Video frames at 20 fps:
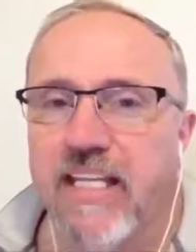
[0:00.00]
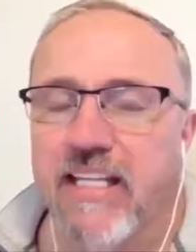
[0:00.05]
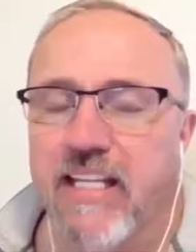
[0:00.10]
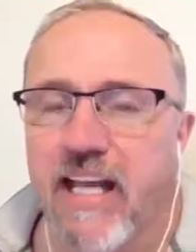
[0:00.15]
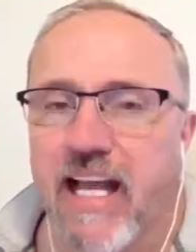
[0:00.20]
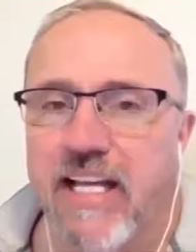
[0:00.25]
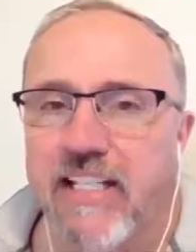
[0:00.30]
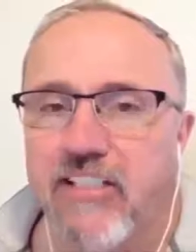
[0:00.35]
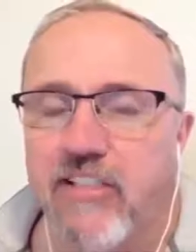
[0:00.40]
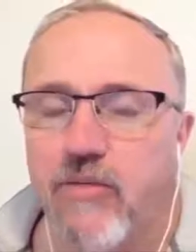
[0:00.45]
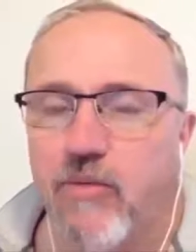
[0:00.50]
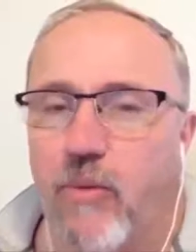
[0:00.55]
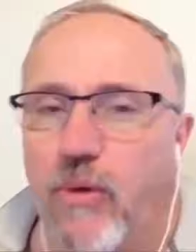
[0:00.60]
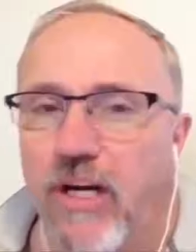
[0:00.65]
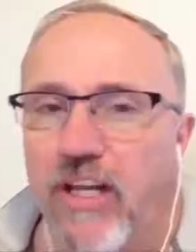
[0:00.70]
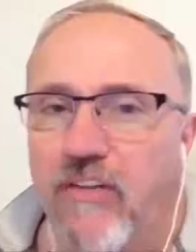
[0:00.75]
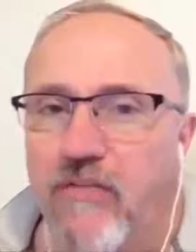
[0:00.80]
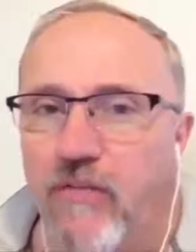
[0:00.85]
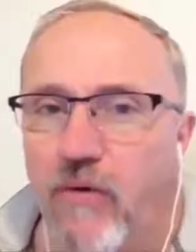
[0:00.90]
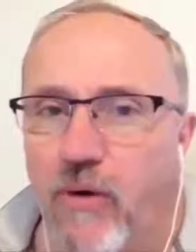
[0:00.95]
in the last
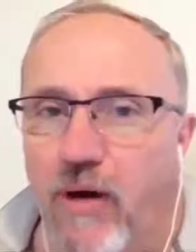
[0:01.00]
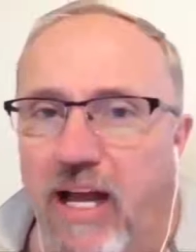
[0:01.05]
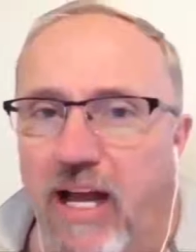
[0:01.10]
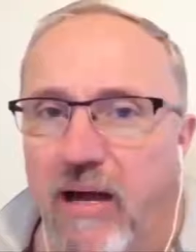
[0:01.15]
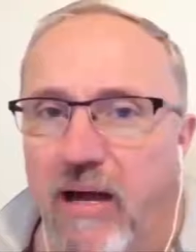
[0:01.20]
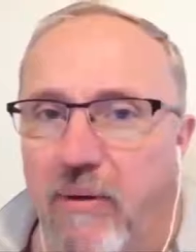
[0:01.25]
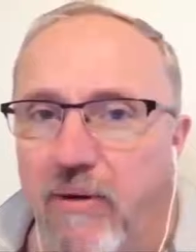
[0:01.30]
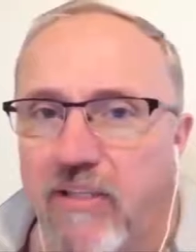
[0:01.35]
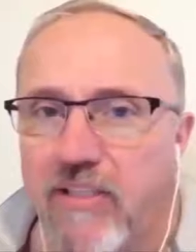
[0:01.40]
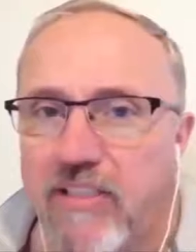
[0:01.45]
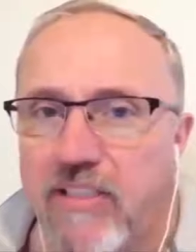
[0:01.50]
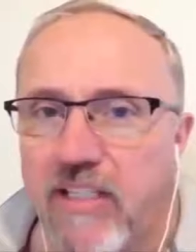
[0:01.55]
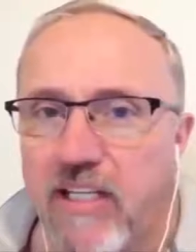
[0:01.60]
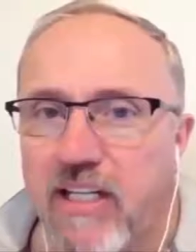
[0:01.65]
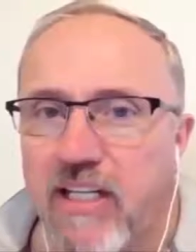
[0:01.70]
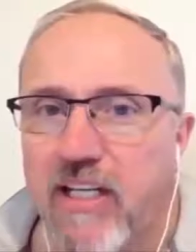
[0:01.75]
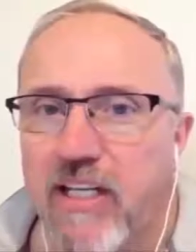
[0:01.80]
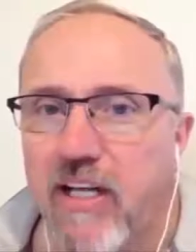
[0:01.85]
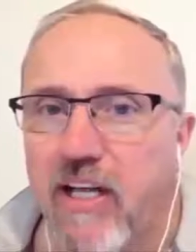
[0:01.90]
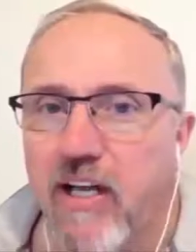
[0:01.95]
24 hours,
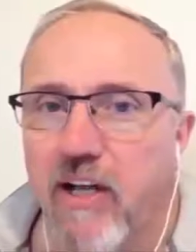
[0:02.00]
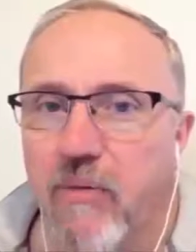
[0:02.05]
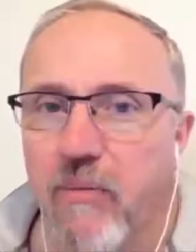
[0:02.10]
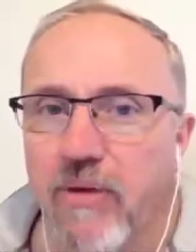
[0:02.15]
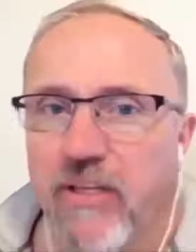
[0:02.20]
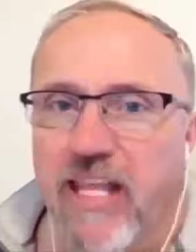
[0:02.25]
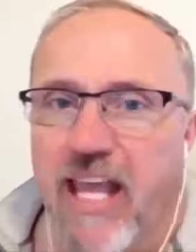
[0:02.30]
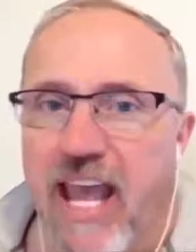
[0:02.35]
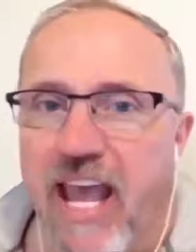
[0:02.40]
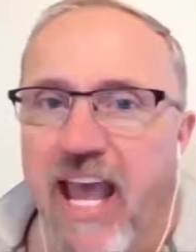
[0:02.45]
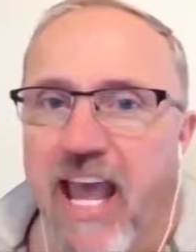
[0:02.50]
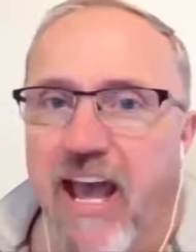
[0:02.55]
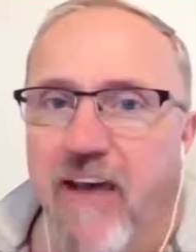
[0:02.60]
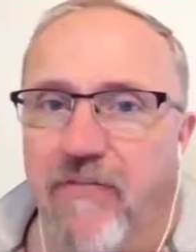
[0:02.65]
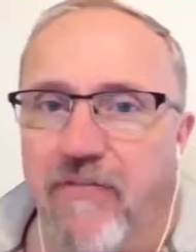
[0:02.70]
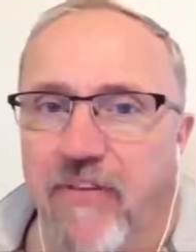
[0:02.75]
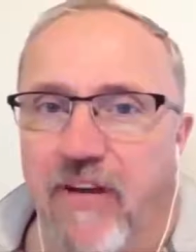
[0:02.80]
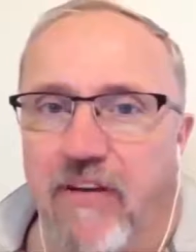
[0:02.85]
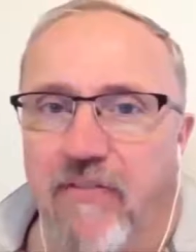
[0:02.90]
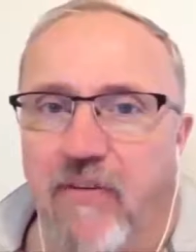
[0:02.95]
with
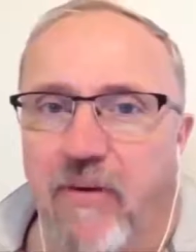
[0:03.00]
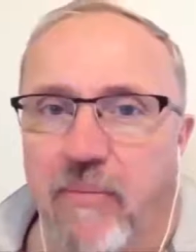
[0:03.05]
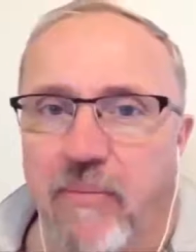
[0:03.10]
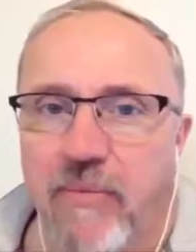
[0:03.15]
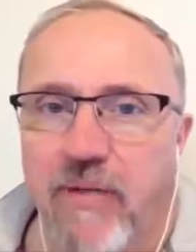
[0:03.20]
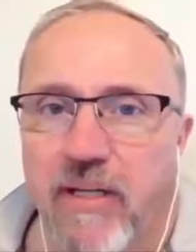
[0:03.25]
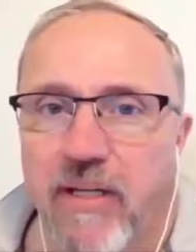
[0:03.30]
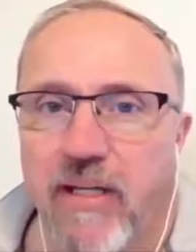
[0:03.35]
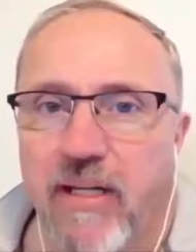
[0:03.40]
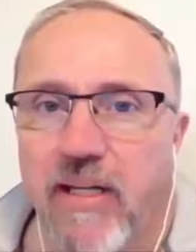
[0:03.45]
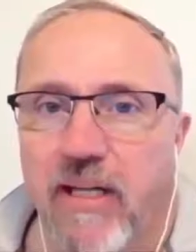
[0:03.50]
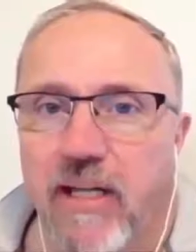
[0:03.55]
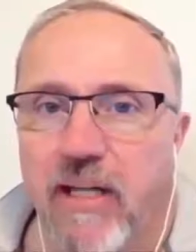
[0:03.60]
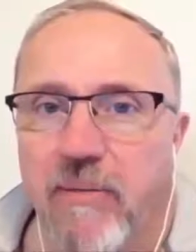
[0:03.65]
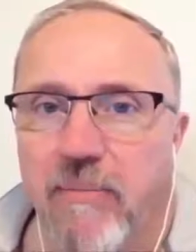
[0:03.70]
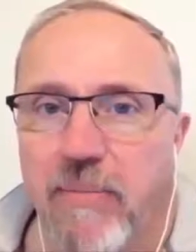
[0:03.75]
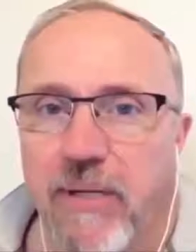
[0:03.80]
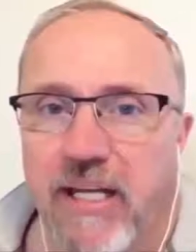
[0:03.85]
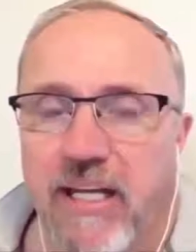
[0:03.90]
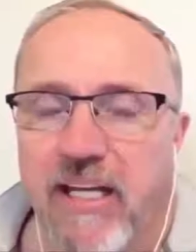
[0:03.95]
half of them
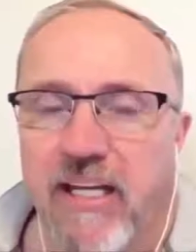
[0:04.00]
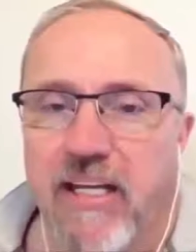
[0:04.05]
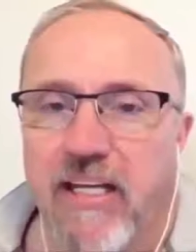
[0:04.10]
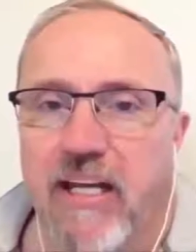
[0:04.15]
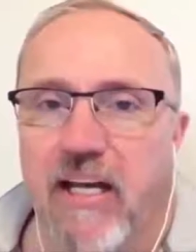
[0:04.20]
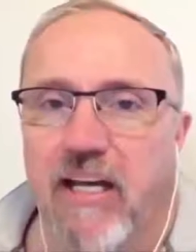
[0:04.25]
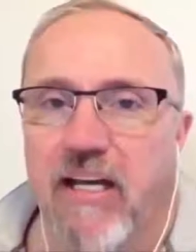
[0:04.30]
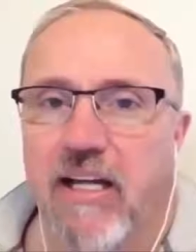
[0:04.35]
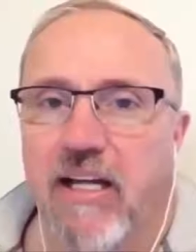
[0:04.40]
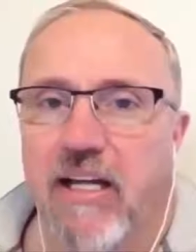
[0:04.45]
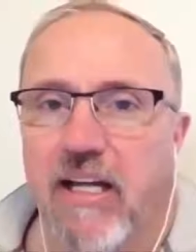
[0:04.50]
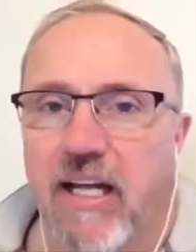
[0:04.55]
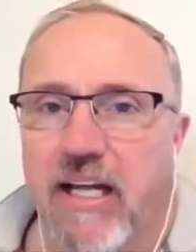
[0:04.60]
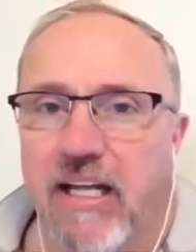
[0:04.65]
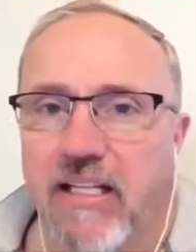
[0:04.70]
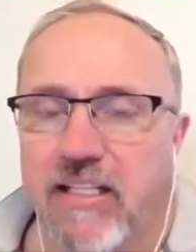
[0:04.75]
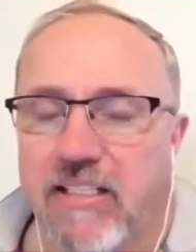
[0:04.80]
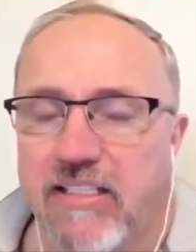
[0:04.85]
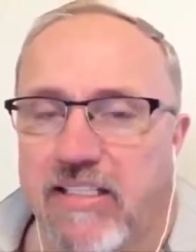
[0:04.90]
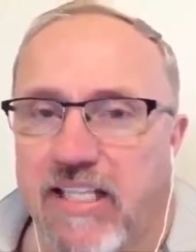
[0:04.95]
being
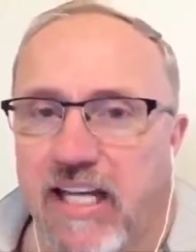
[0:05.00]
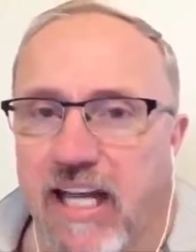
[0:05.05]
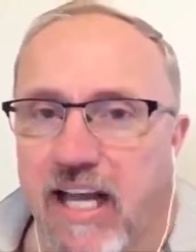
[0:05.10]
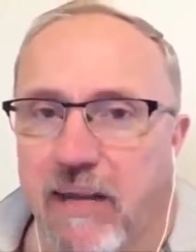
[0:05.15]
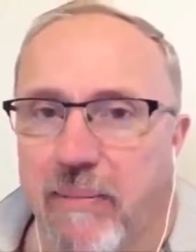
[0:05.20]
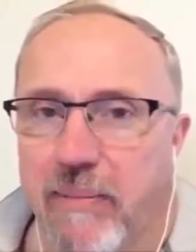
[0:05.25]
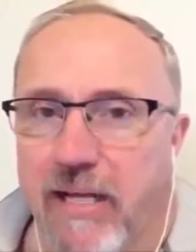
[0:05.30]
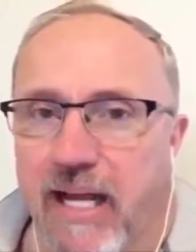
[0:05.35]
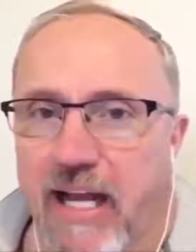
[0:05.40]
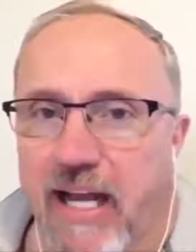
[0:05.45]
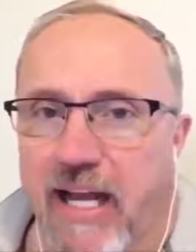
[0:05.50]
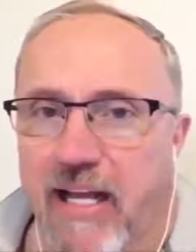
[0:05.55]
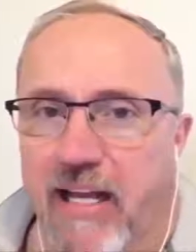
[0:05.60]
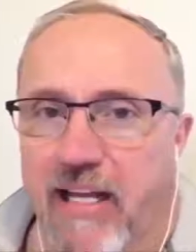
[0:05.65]
in the Solomon